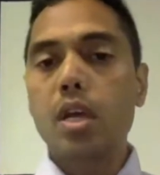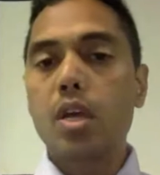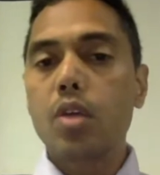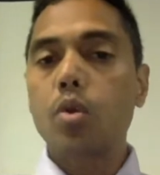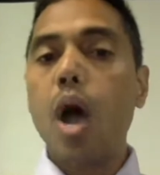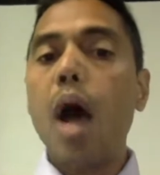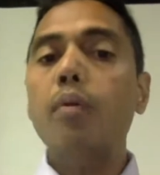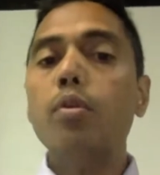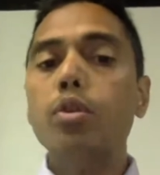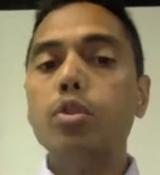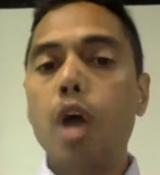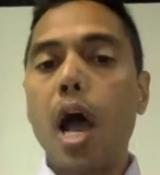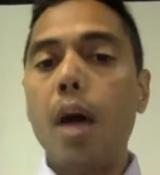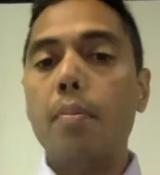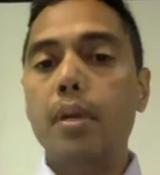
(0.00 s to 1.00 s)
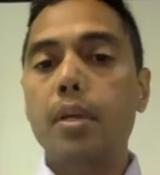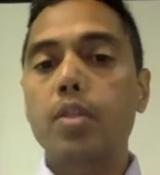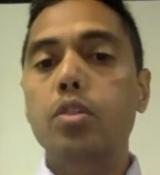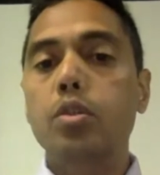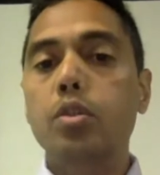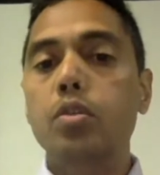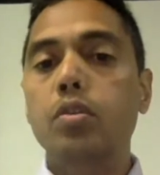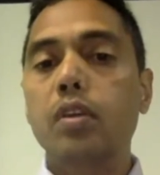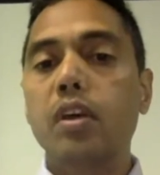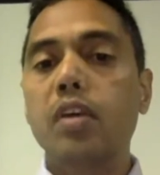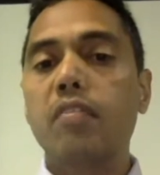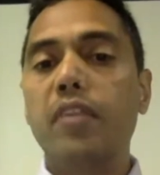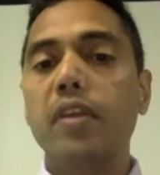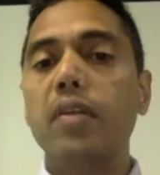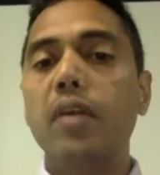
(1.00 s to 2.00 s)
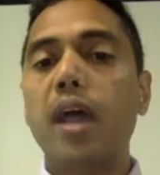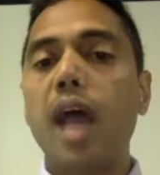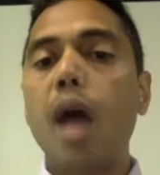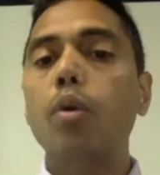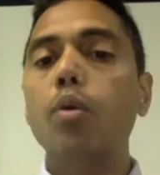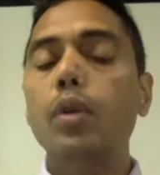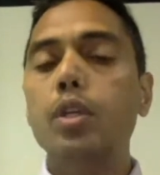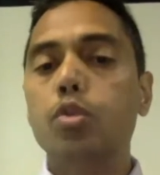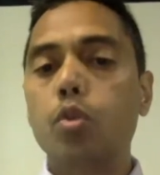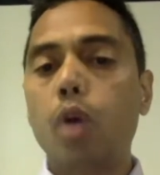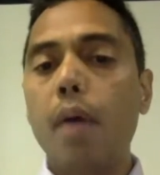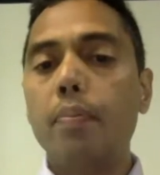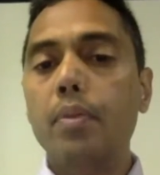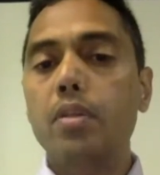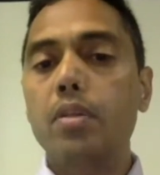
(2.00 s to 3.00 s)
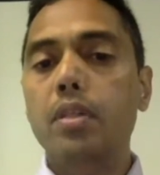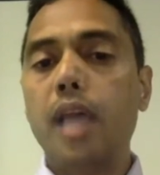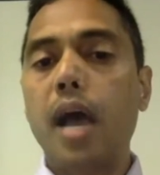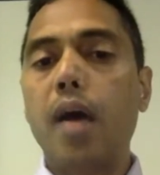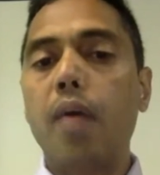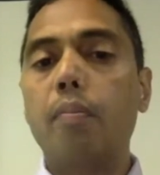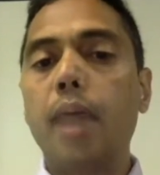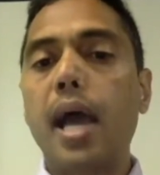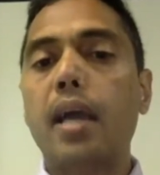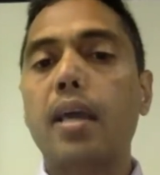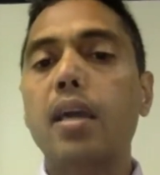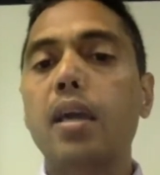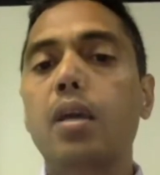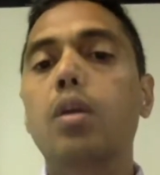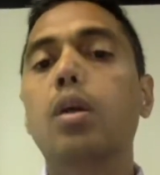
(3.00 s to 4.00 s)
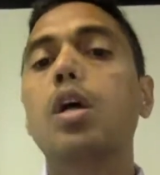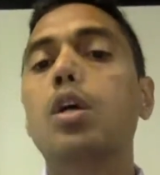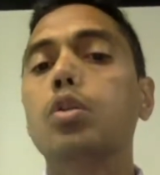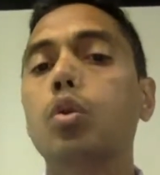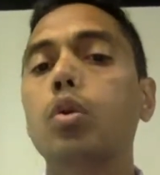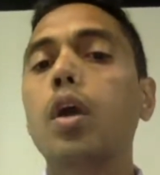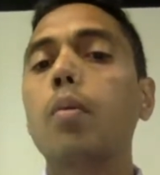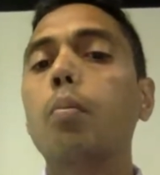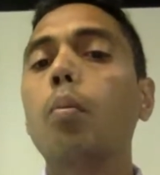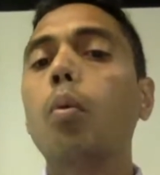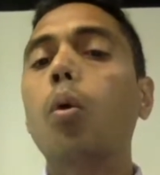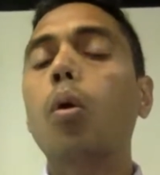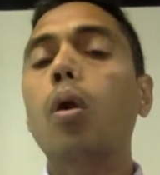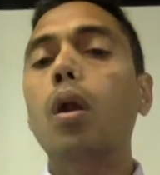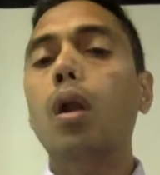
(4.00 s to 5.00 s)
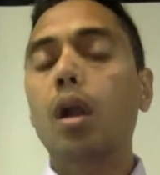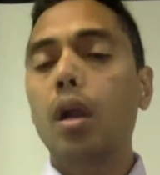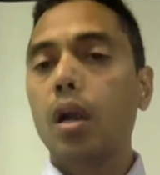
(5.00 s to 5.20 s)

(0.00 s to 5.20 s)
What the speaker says: So our job is to figure out how do we drop this down back here so you have more